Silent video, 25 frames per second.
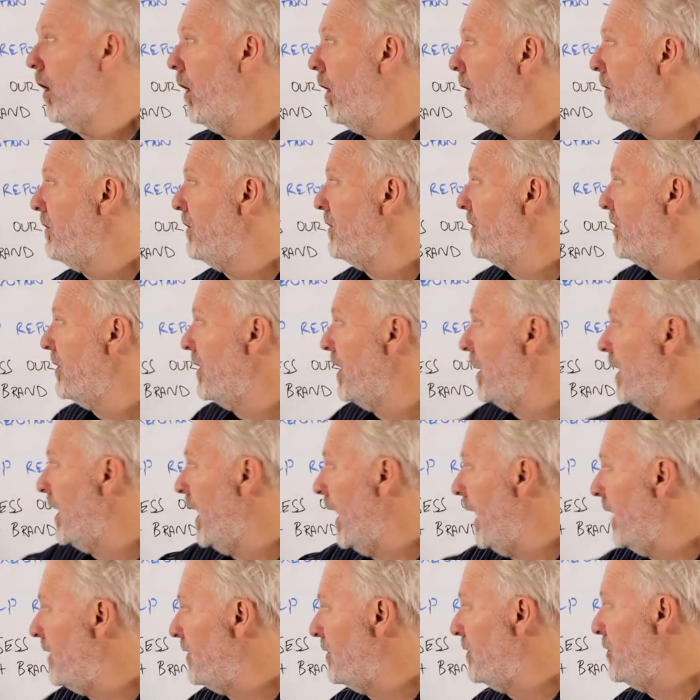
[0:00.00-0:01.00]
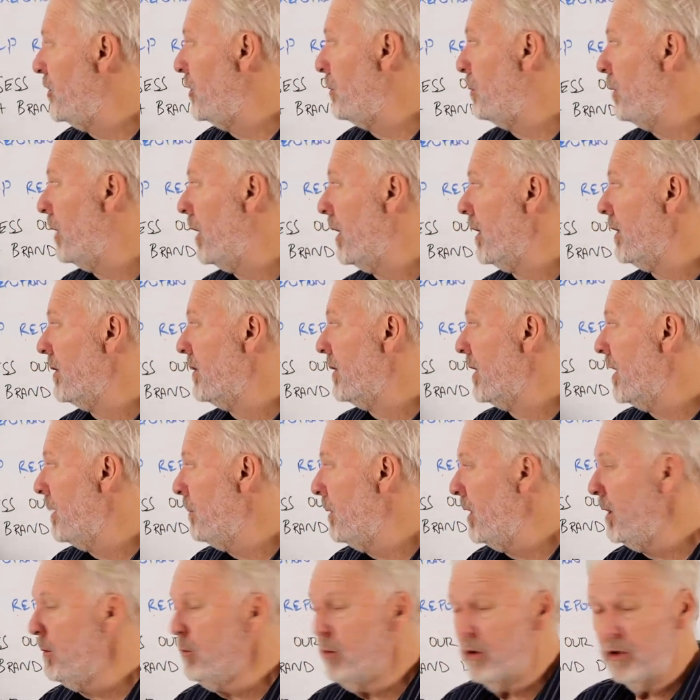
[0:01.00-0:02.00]
Obviously, as new products
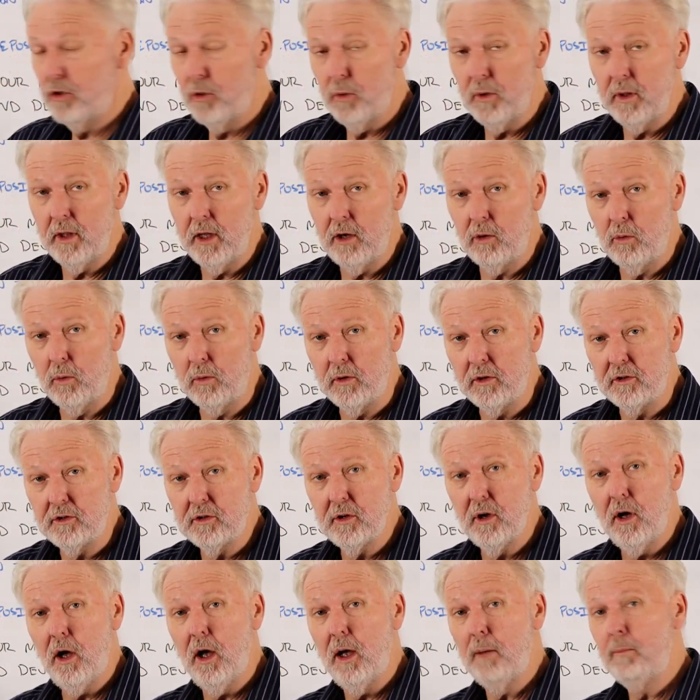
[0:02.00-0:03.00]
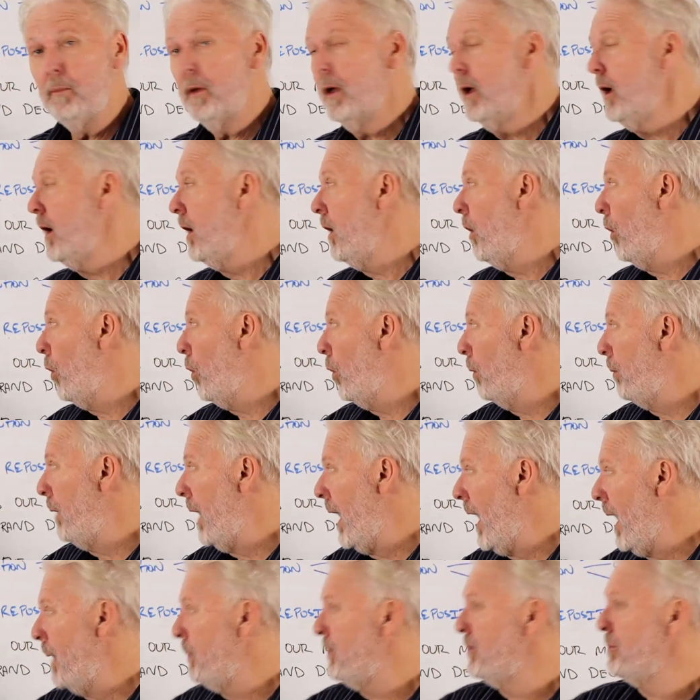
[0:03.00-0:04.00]
come in, we're doing that all the time, or
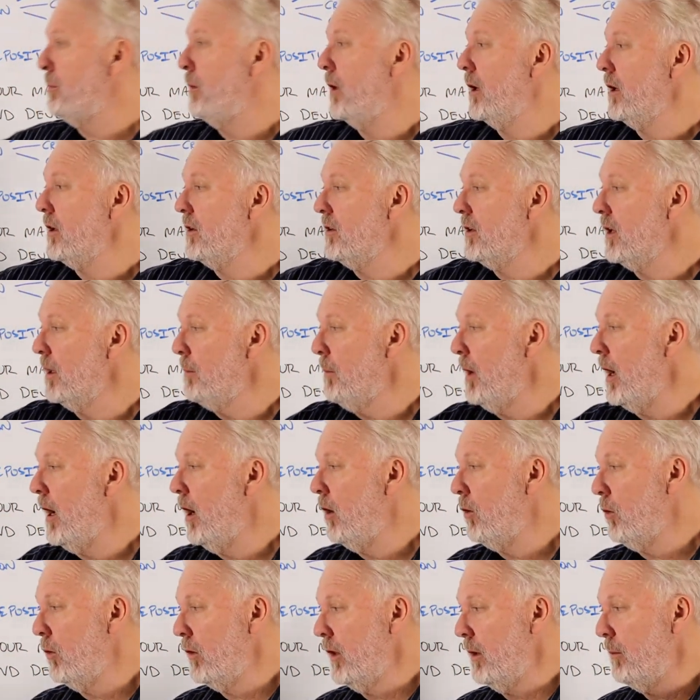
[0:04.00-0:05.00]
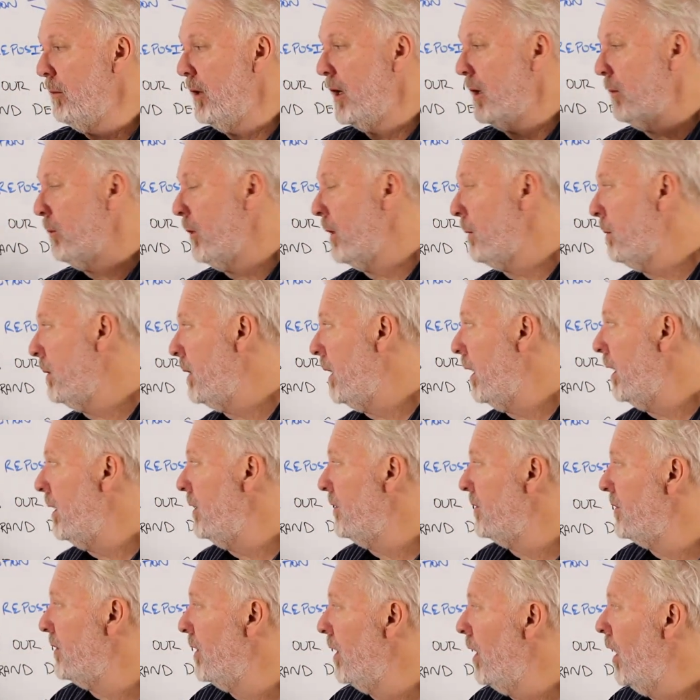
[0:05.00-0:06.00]
perhaps products come out or they're being
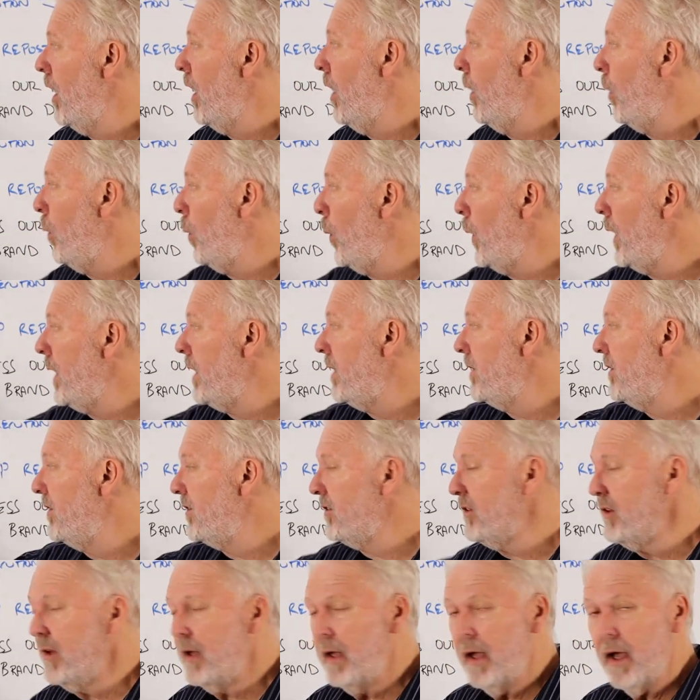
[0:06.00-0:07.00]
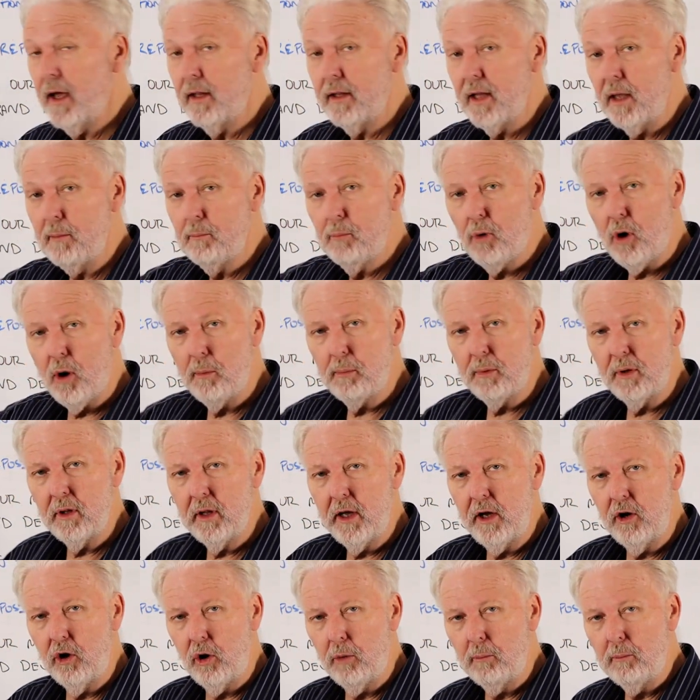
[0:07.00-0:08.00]
replaced, we can see how they
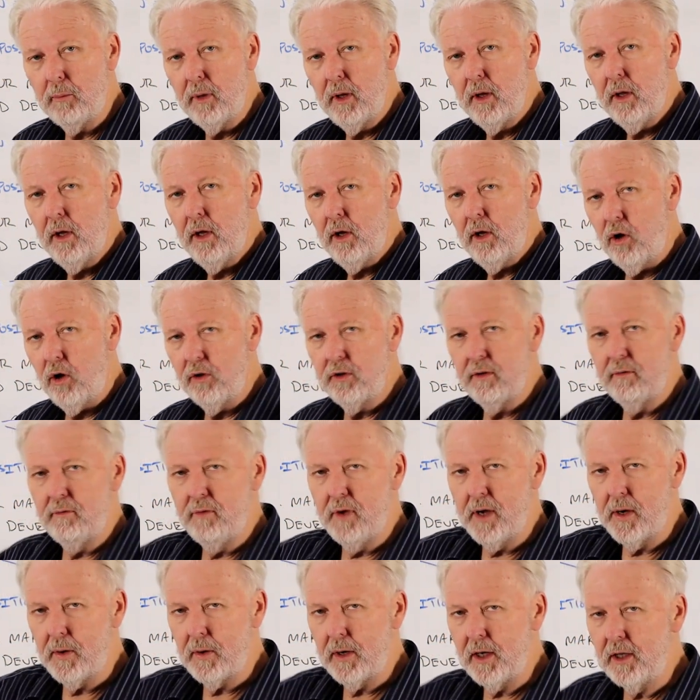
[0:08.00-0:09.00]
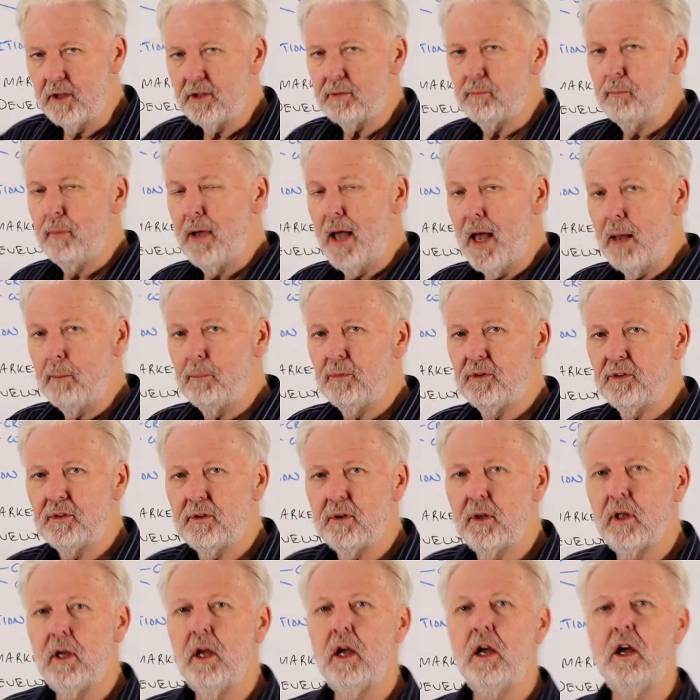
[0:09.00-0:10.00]
populate on the various
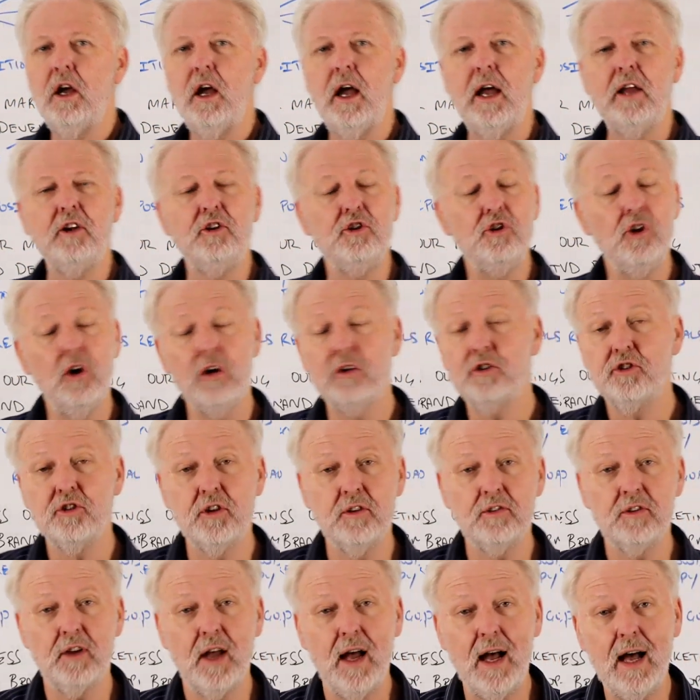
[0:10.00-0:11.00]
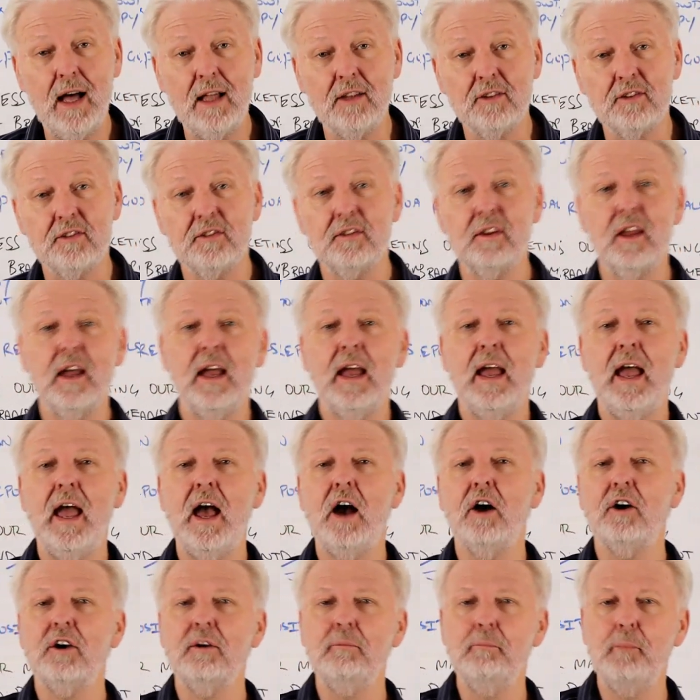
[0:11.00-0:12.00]
maps. And not just us,
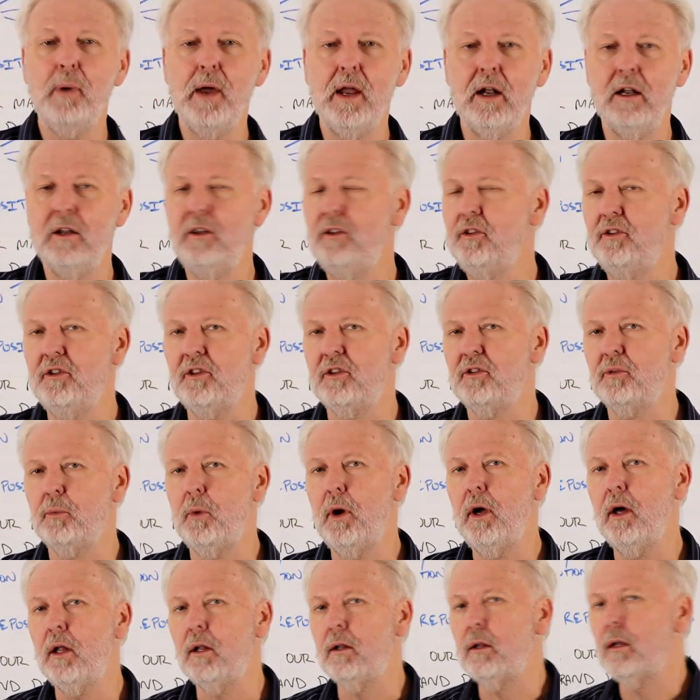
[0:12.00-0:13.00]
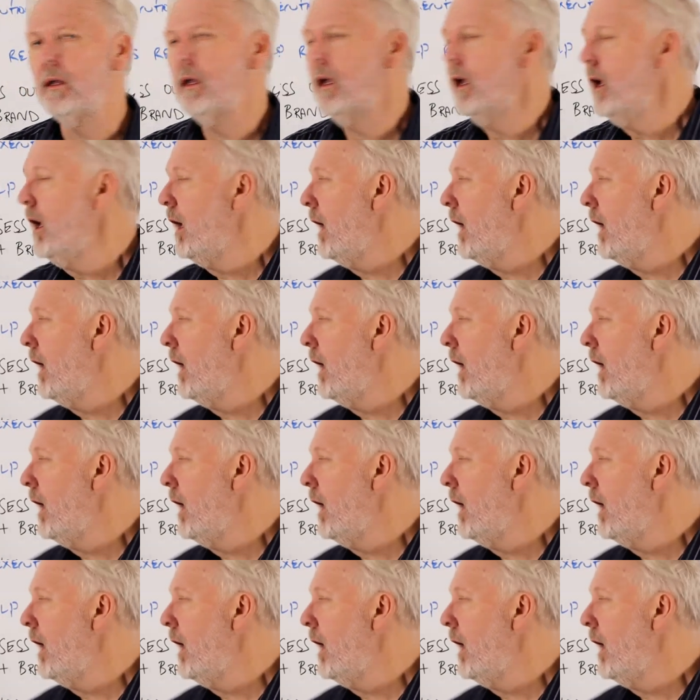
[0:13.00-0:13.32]
our competitors as well.